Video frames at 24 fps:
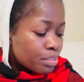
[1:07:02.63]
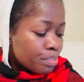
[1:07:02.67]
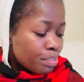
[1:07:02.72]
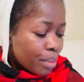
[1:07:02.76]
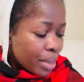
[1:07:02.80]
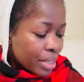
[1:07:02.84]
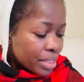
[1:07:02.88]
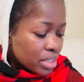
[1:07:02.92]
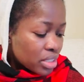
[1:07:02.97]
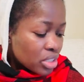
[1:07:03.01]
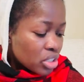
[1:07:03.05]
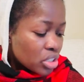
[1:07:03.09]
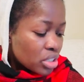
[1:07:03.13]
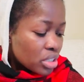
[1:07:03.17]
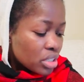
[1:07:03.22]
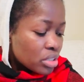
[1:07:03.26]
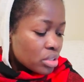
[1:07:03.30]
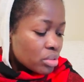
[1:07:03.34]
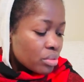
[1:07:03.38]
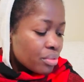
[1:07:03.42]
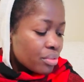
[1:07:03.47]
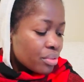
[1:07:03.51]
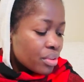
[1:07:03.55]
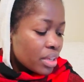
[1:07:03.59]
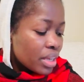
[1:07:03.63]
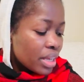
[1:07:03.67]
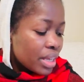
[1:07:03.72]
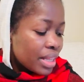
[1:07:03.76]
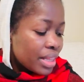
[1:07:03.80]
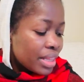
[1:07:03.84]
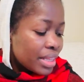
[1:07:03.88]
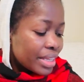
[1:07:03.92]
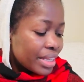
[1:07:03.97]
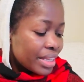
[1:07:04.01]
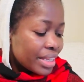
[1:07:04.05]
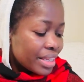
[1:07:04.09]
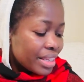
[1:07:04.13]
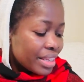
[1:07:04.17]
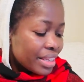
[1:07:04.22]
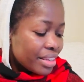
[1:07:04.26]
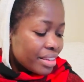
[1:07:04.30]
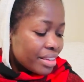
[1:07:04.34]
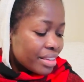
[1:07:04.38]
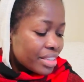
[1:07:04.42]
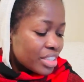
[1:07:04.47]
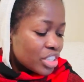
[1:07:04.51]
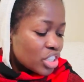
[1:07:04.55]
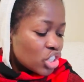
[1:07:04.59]
passenger, Sophia
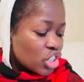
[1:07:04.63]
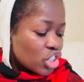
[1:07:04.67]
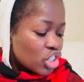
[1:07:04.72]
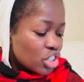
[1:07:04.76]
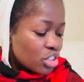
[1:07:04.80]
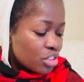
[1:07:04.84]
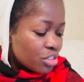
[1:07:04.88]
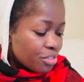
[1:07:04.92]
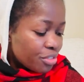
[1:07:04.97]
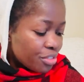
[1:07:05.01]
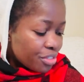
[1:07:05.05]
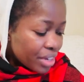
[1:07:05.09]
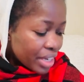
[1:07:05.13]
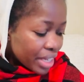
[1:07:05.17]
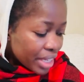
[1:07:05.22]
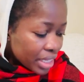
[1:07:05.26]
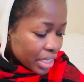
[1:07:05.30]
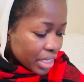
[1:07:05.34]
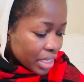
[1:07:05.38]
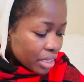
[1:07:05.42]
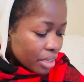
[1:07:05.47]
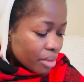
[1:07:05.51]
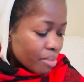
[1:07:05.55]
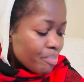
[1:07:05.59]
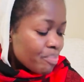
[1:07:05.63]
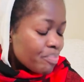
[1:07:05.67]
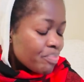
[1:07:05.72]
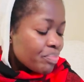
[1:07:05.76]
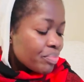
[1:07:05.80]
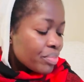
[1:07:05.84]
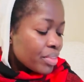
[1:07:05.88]
Lekieshvili,